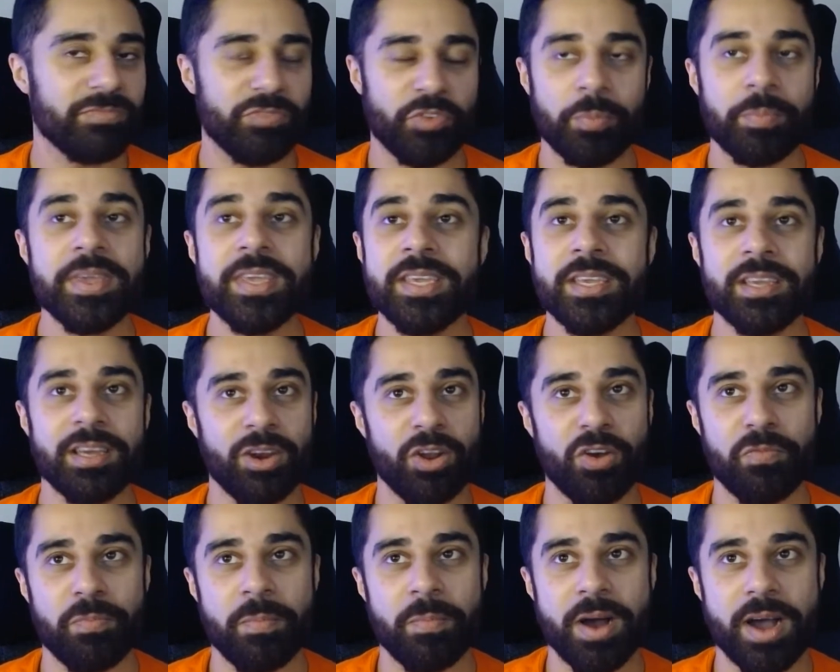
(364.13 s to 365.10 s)
For me, a
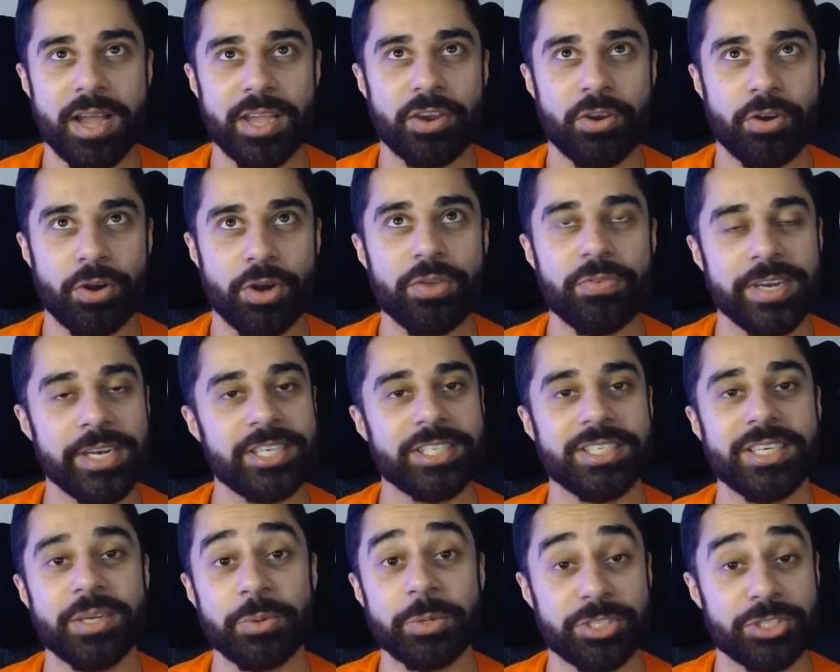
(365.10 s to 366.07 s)
lot of my growth
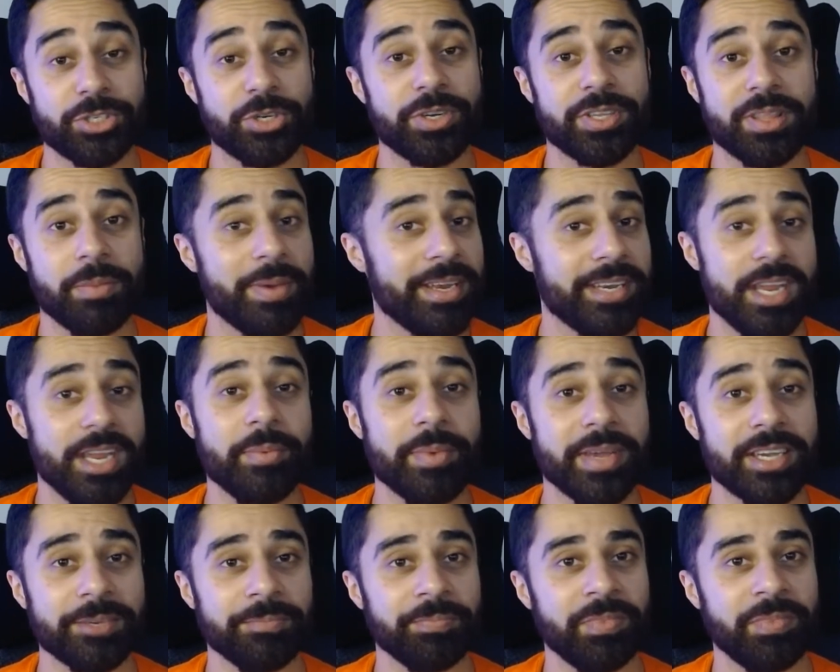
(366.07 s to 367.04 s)
initially was during the
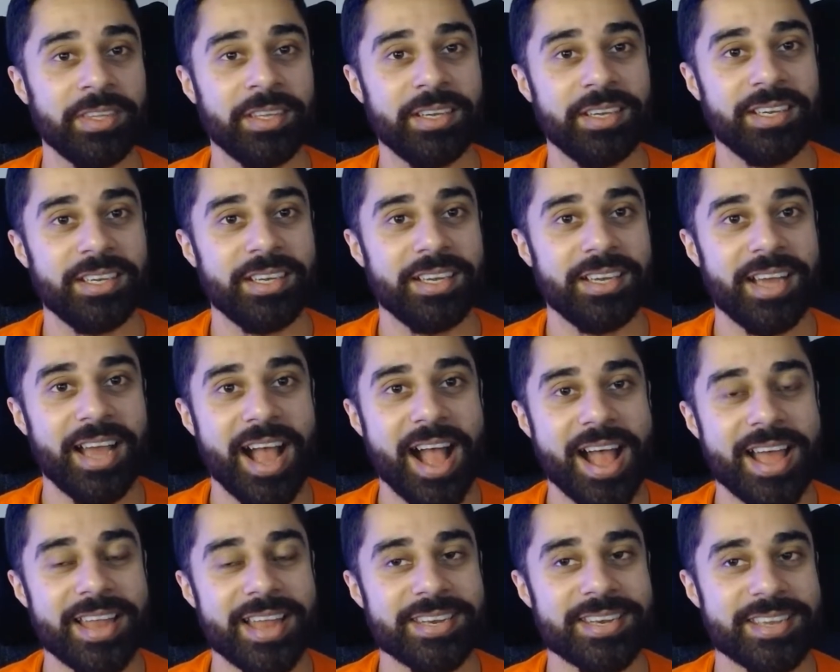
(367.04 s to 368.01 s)
pandemic,
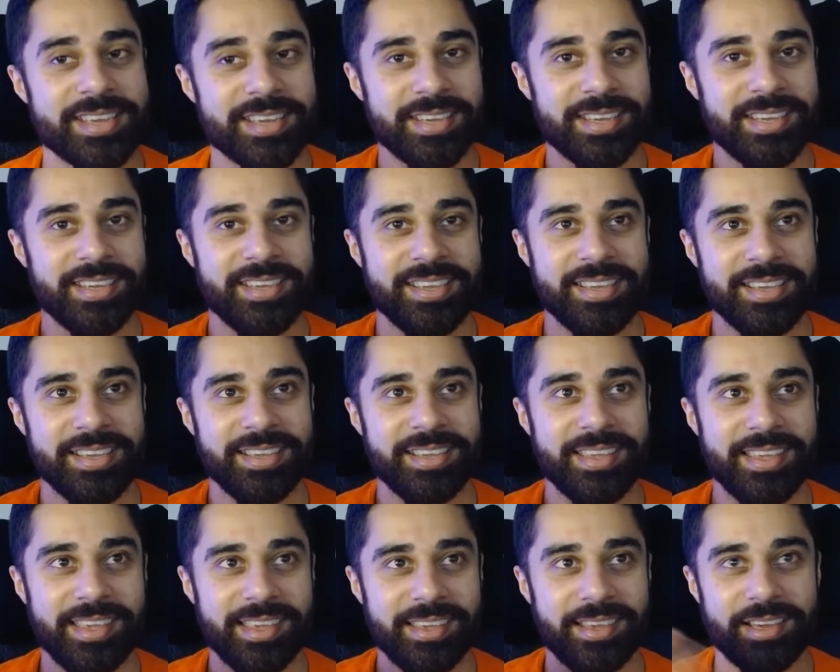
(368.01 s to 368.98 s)
and
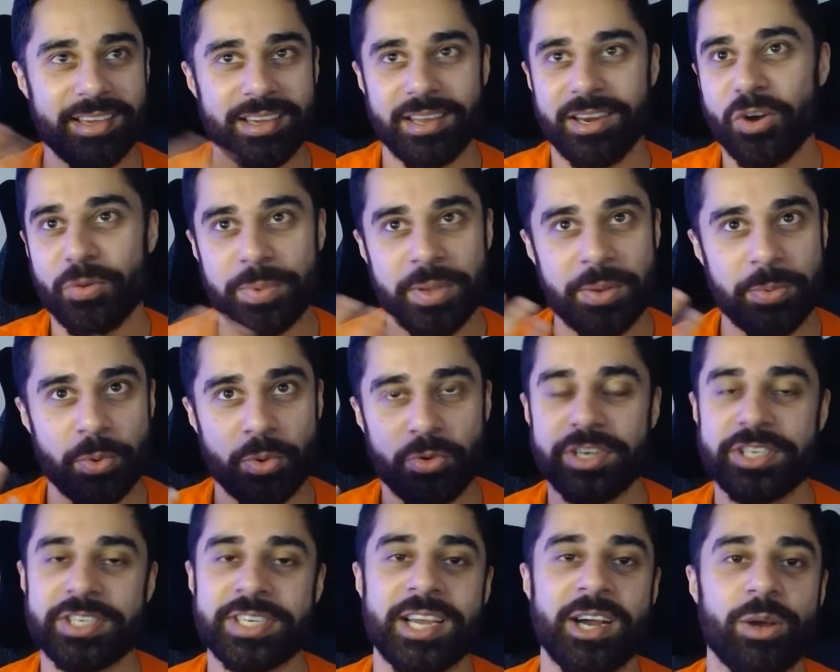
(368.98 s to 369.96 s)
a lot of people
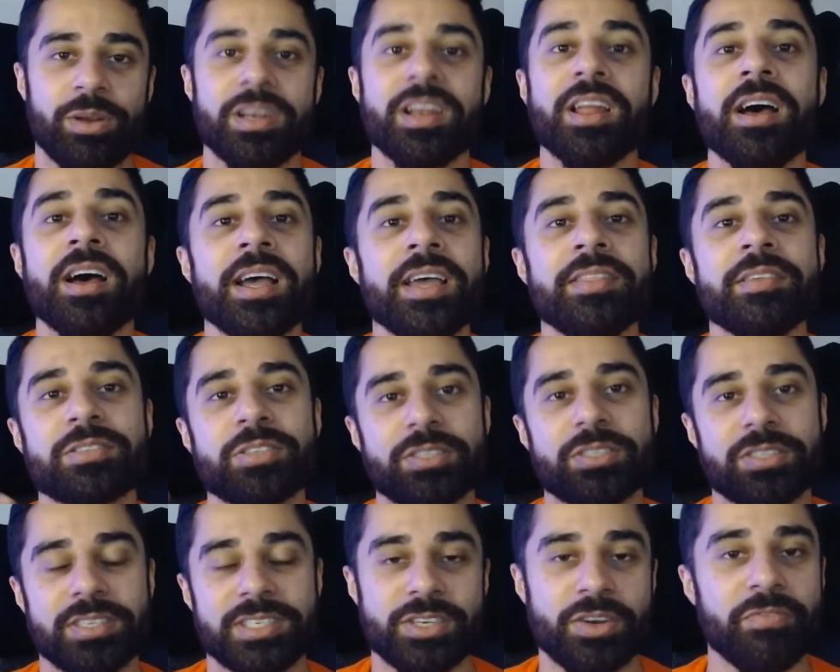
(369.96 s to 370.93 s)
reaching out online. There's
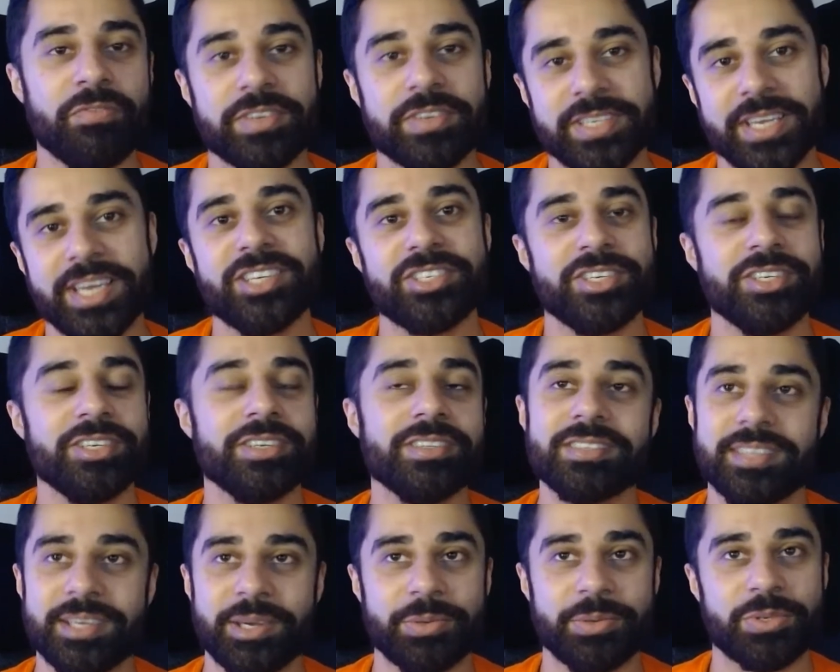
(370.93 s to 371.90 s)
lots of these
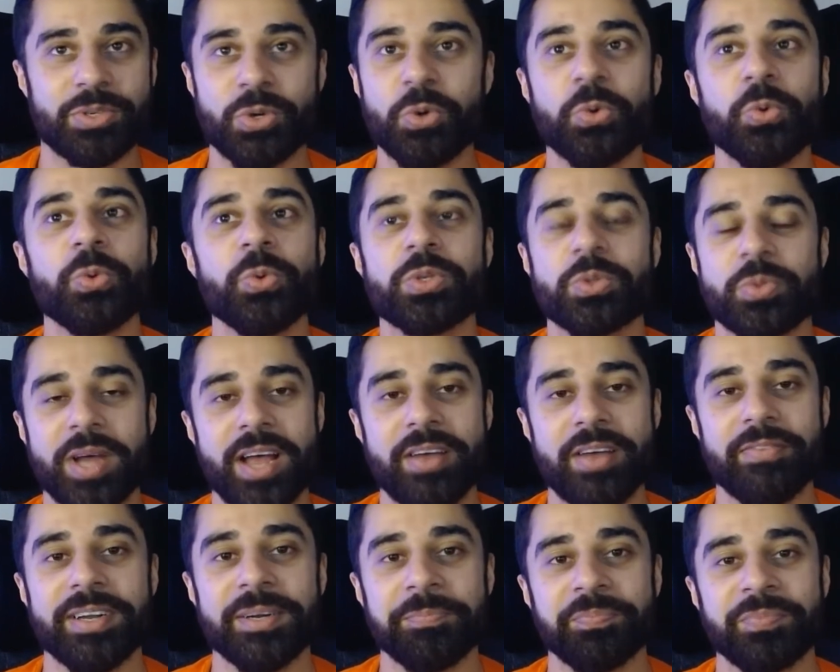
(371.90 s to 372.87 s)
conversations, there was calls,
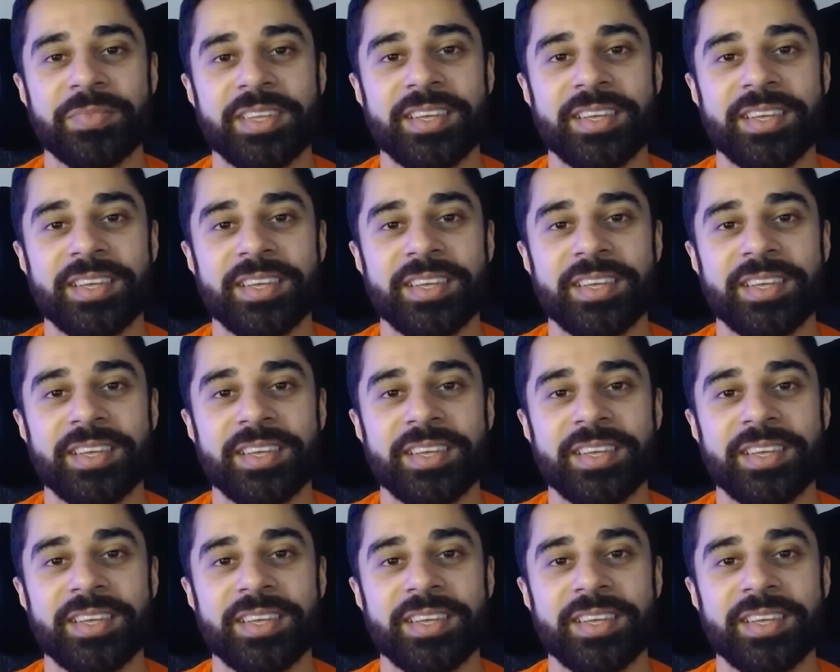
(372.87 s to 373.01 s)
whatever.